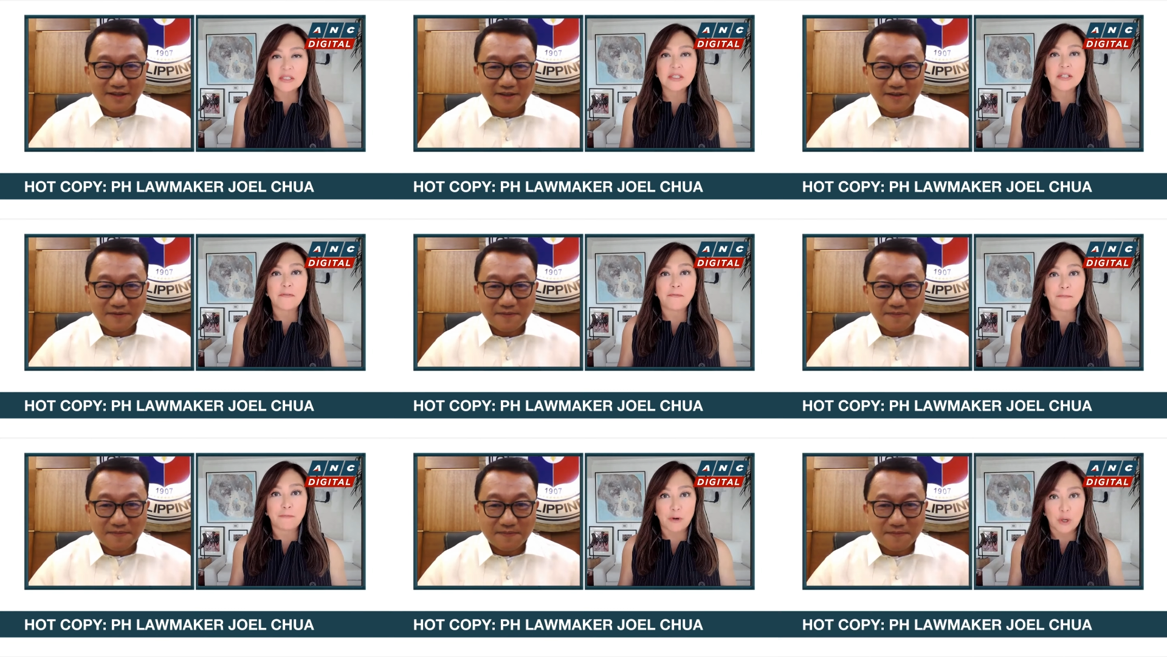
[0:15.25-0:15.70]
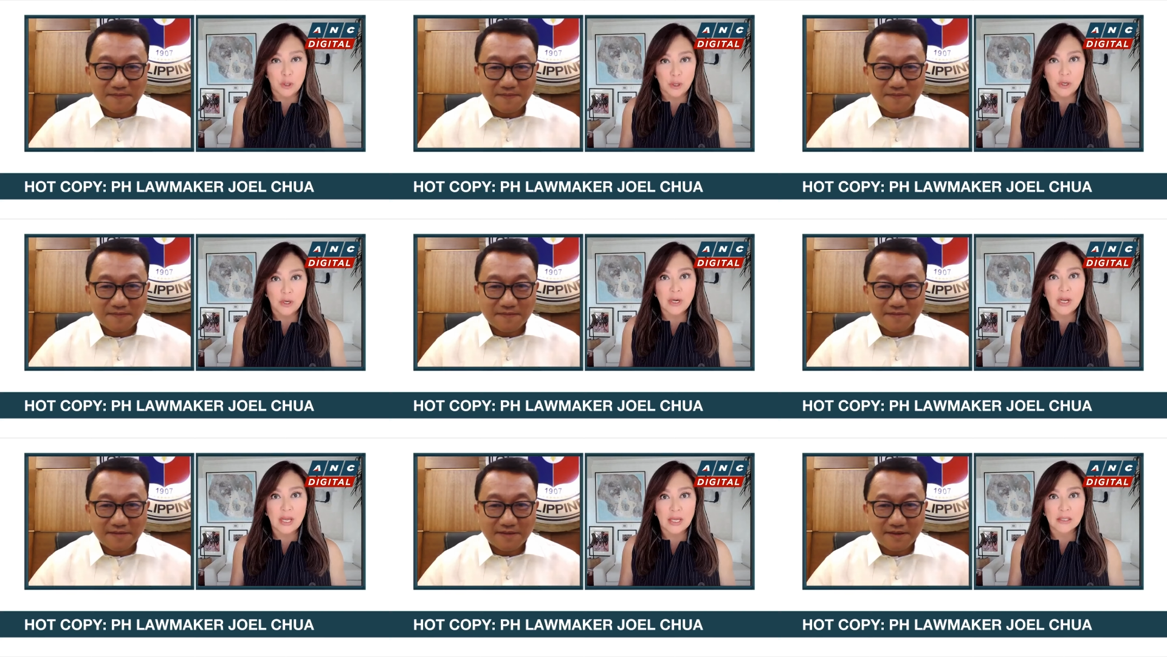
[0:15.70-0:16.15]
Speaker 1: deferred
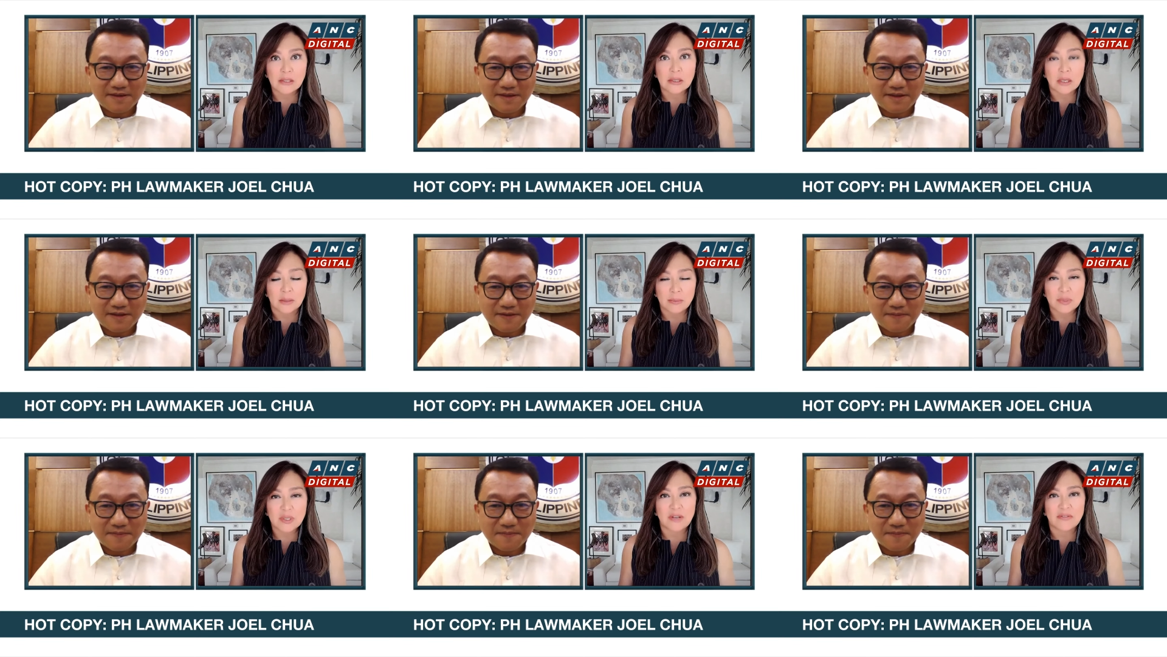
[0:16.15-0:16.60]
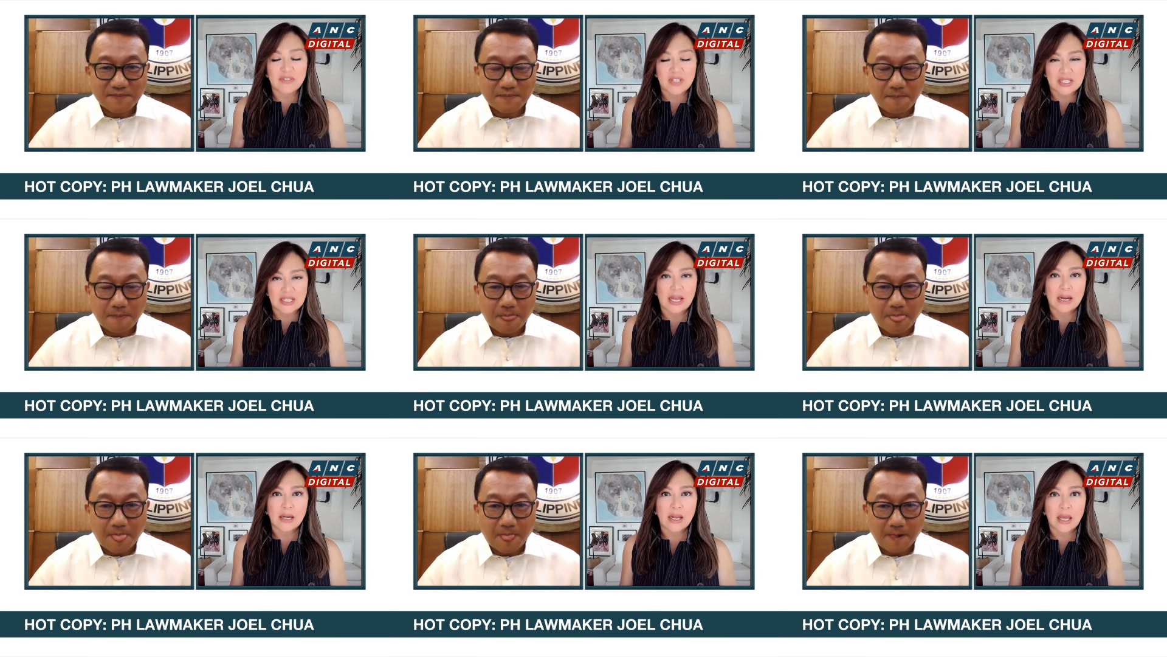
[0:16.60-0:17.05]
in terms of
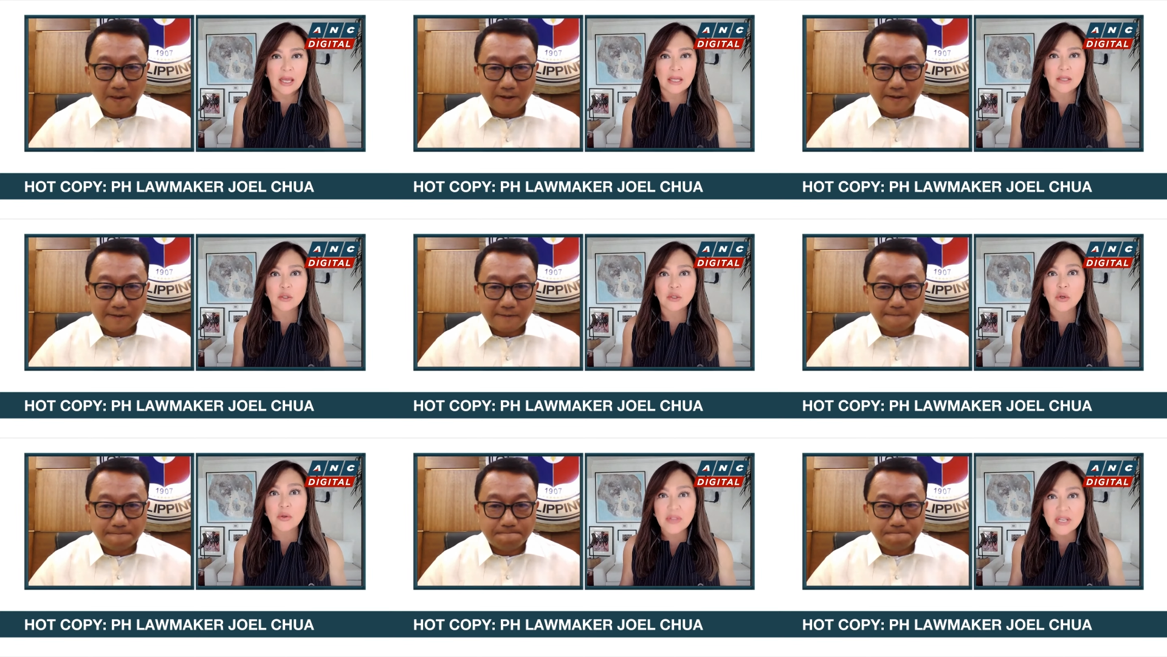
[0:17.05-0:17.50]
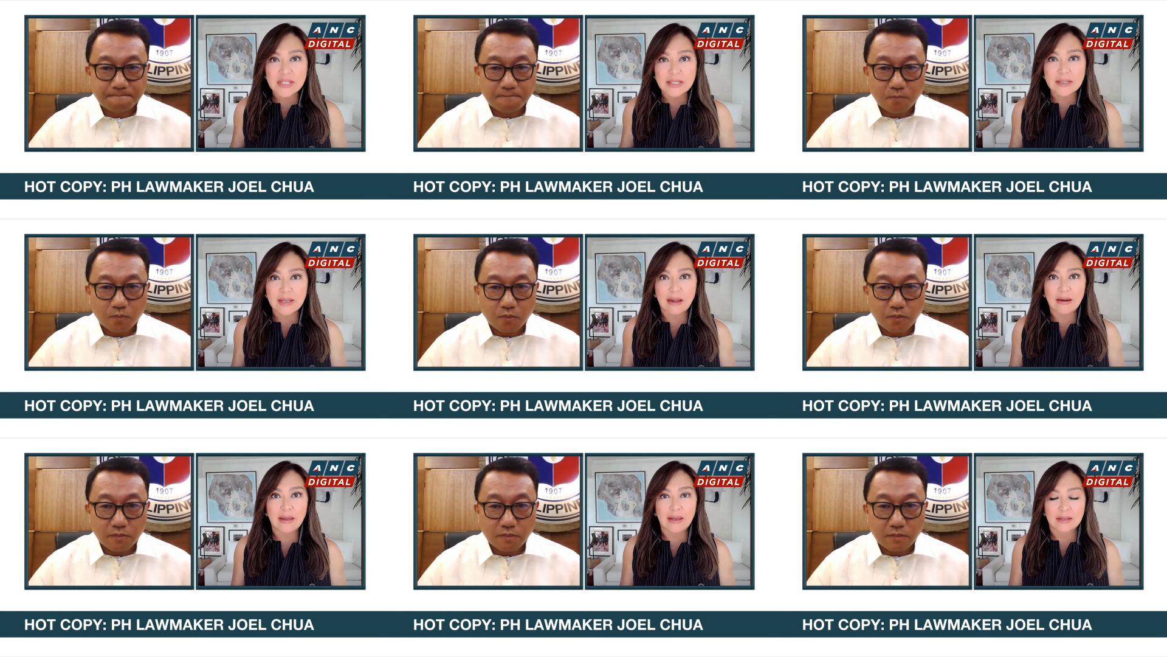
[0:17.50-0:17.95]
sending it to the
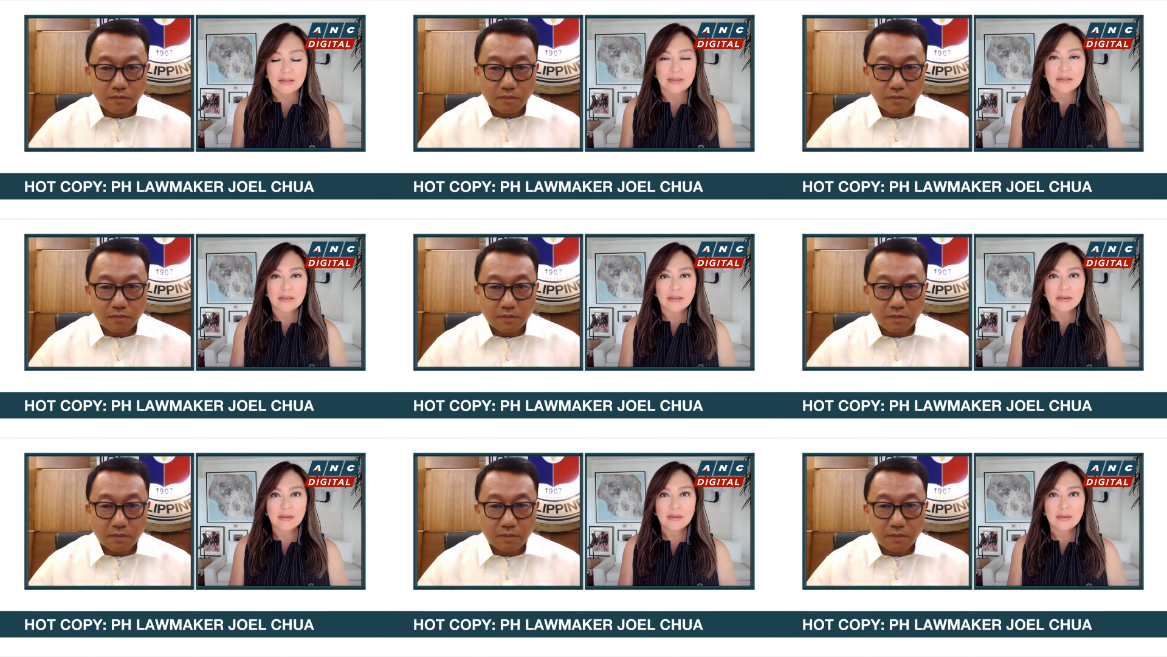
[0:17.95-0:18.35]
Senate?